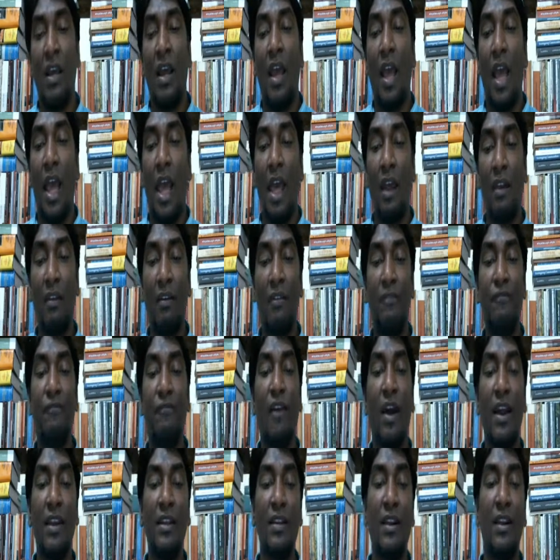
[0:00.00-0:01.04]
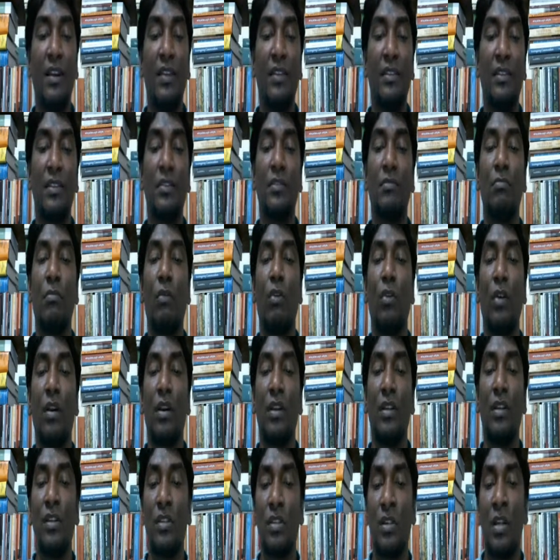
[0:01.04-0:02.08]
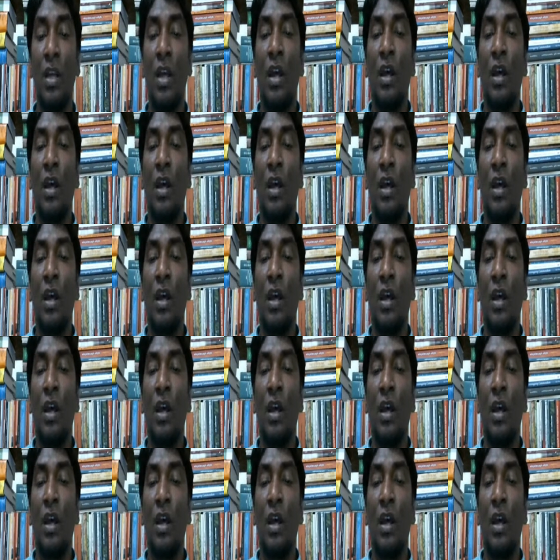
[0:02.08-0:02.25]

And finally this model is